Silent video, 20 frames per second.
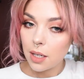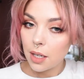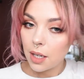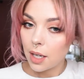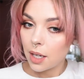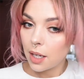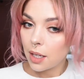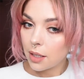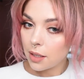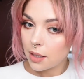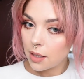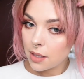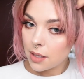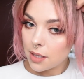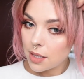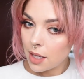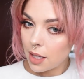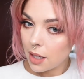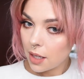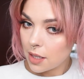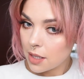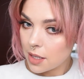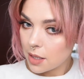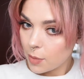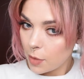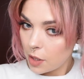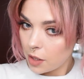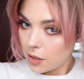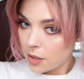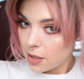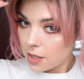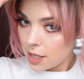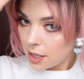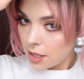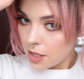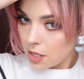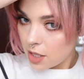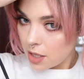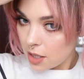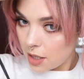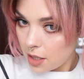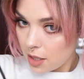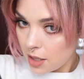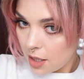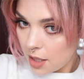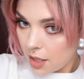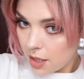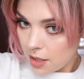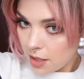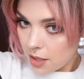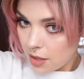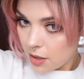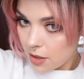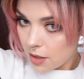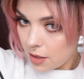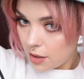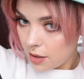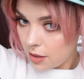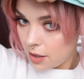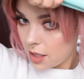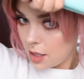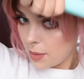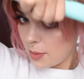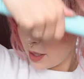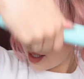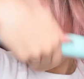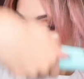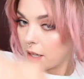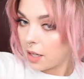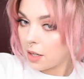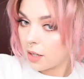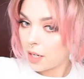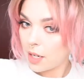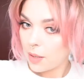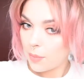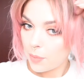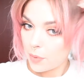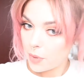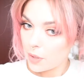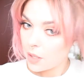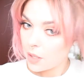And take a smaller section and start a little bit higher up.